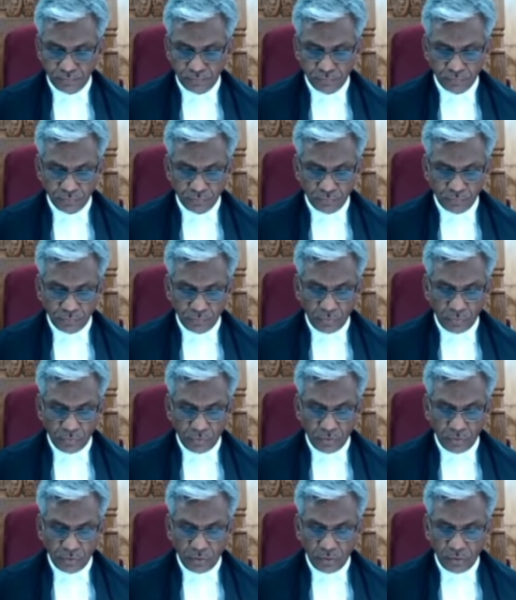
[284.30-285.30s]

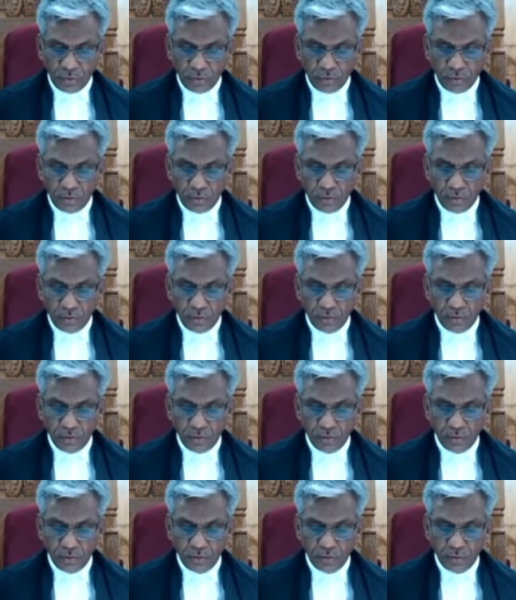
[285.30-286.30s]

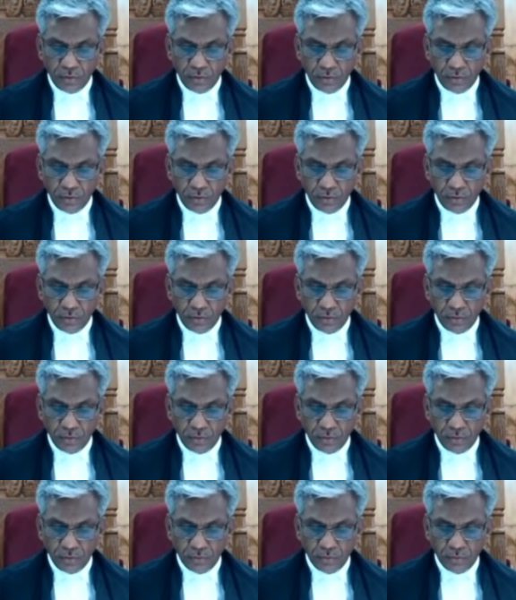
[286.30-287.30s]

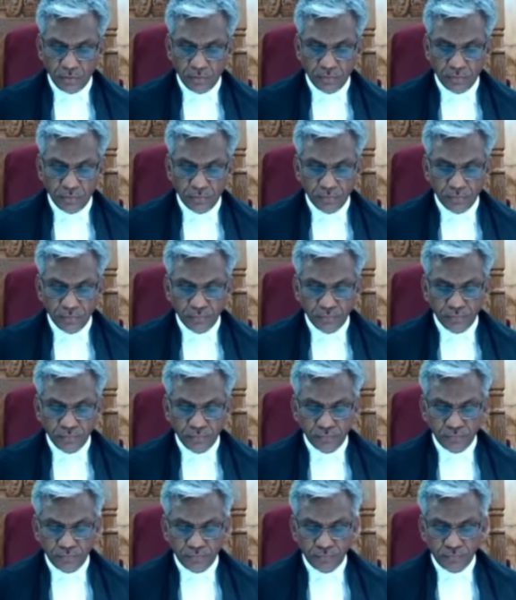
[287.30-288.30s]

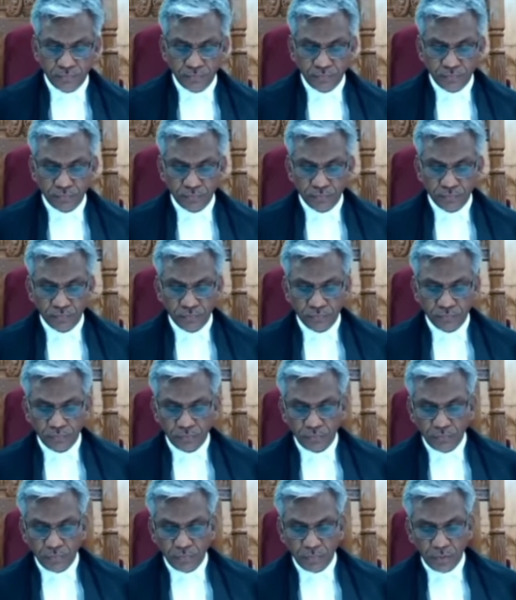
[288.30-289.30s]

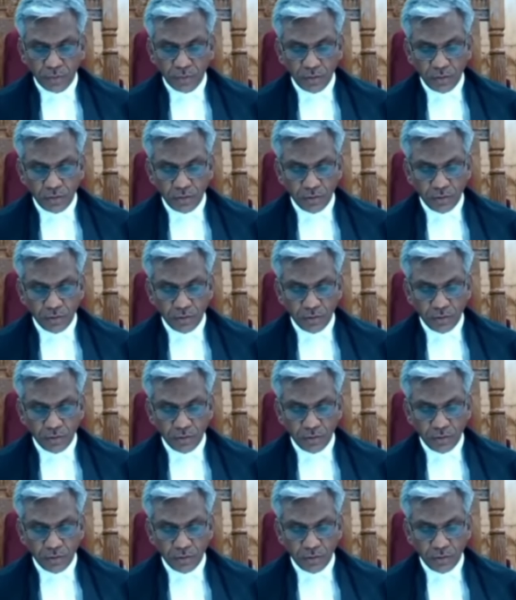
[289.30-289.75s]
(silence)